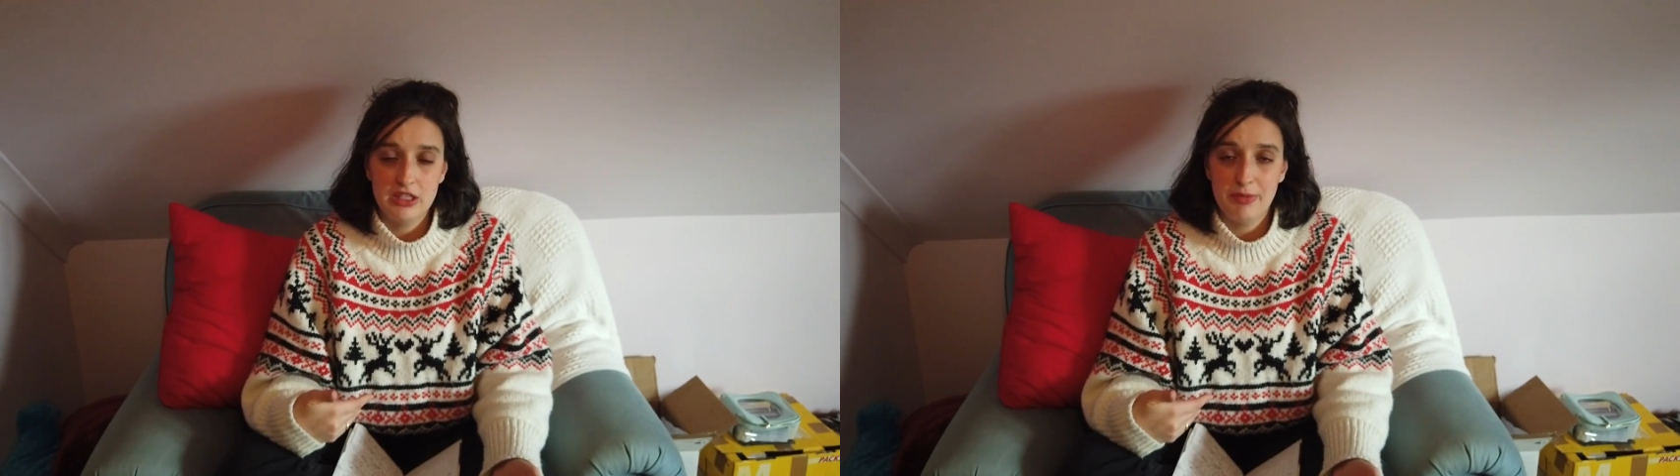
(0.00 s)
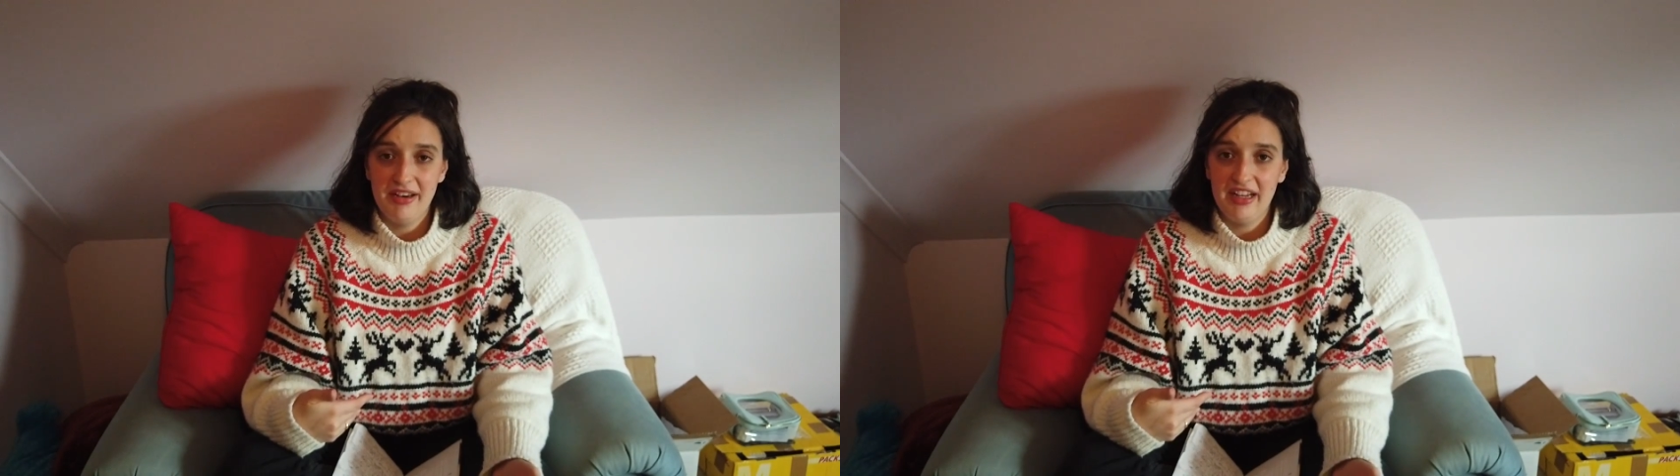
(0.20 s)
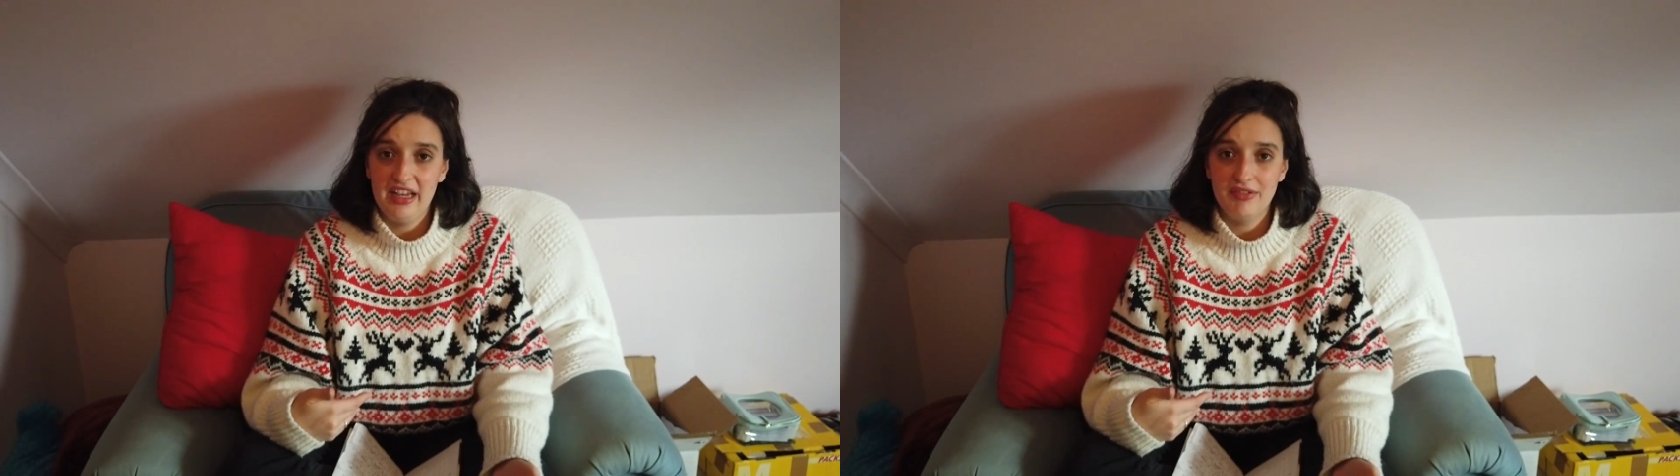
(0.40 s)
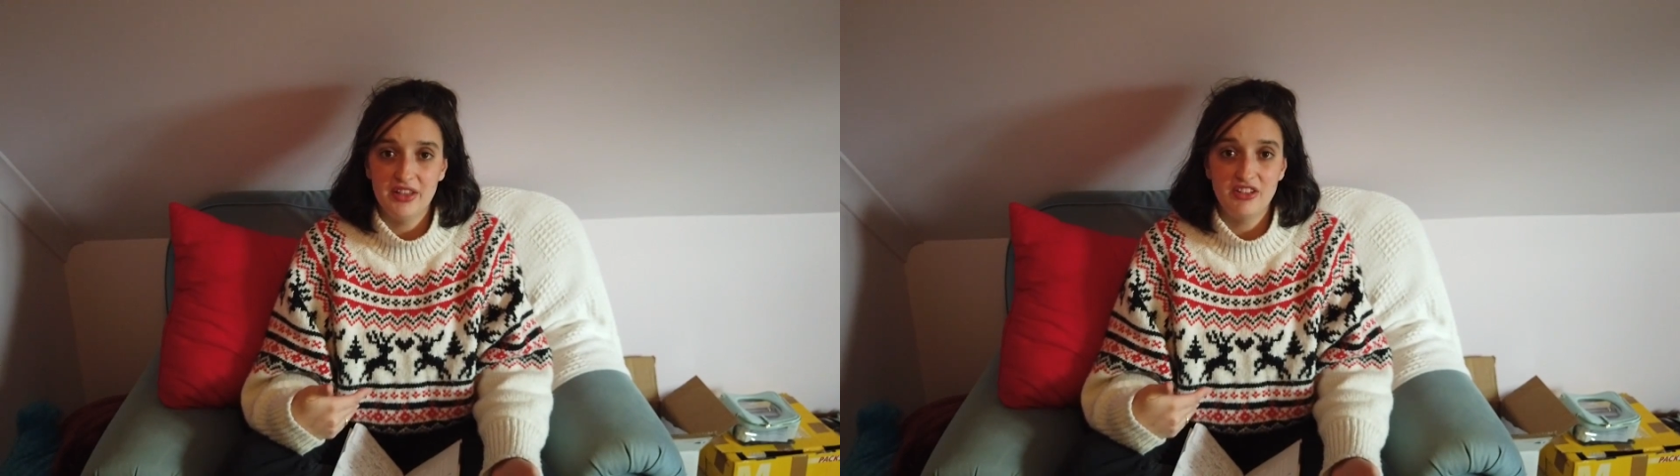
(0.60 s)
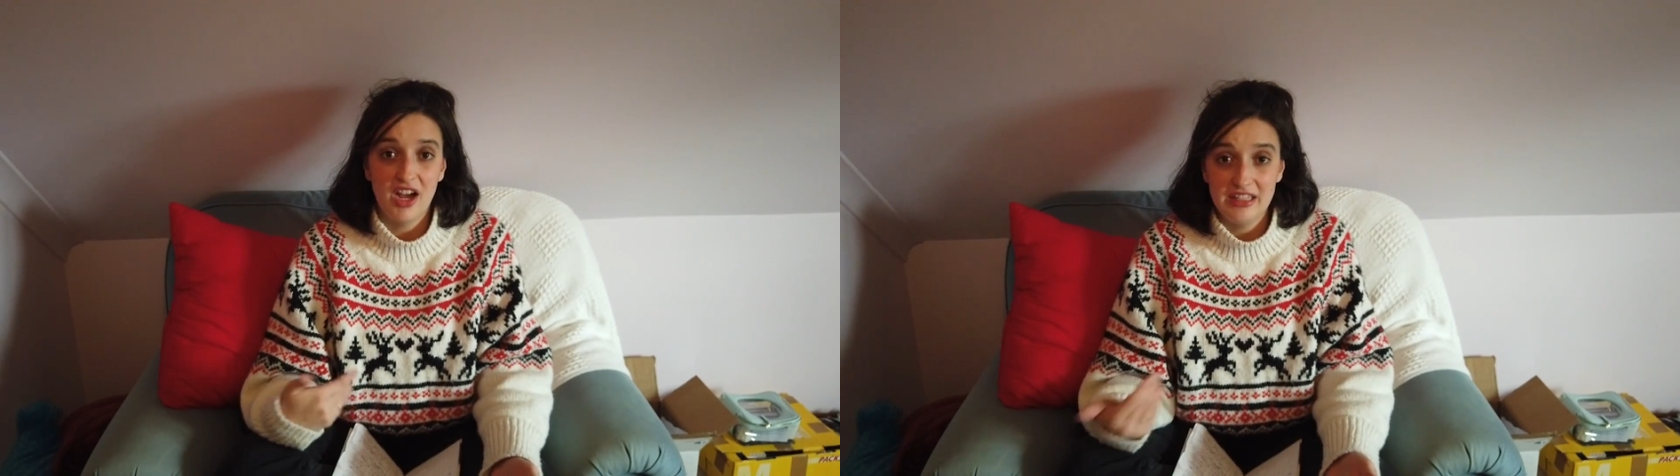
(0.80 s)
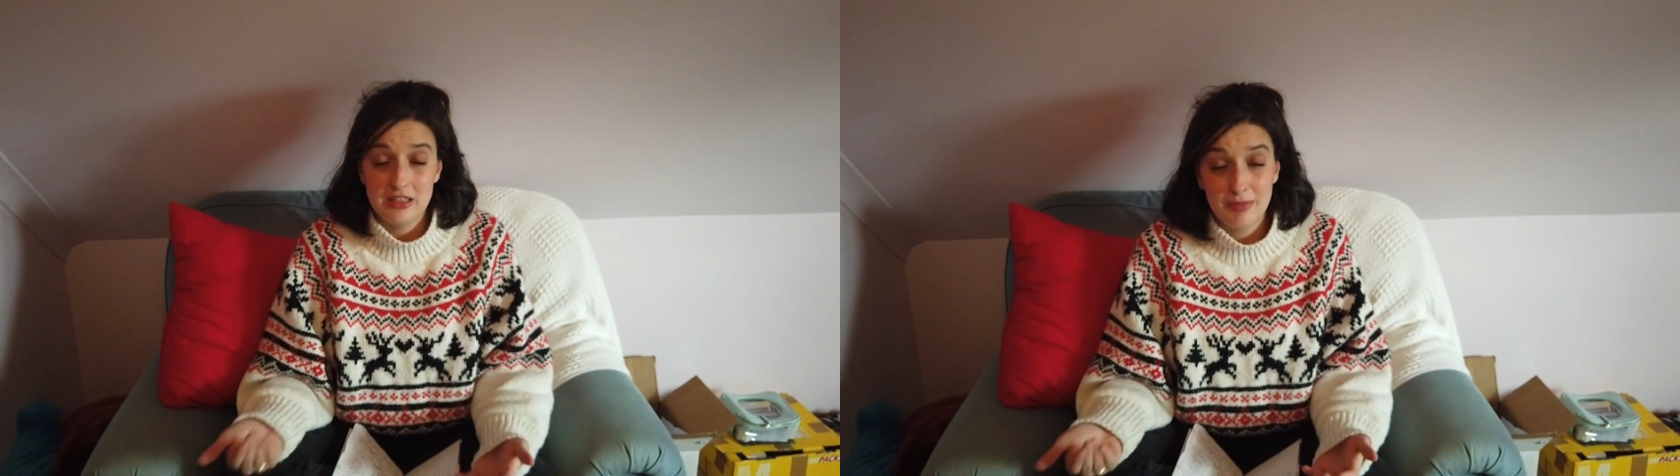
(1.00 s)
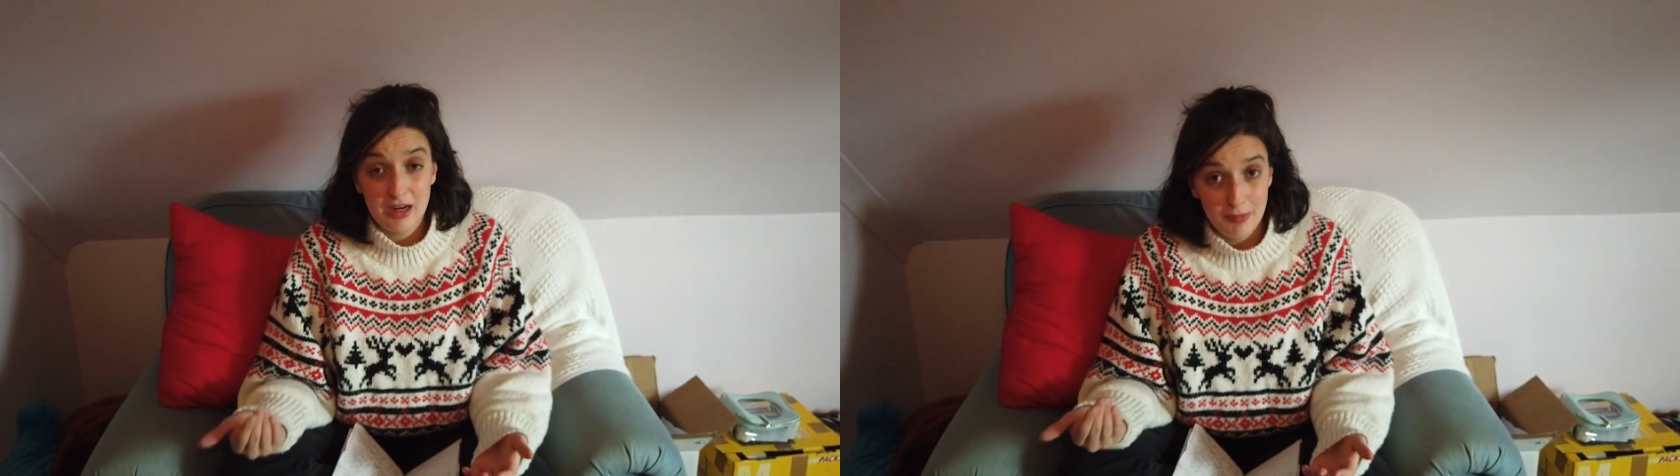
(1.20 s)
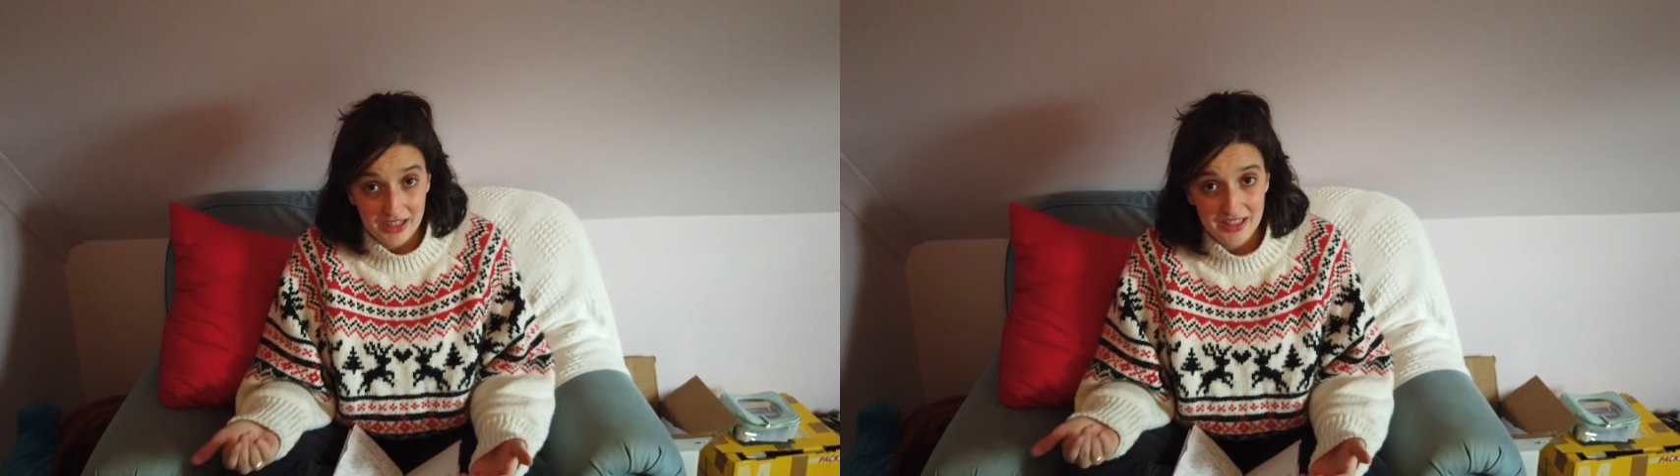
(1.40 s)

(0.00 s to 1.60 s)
for spending even the tiniest amount of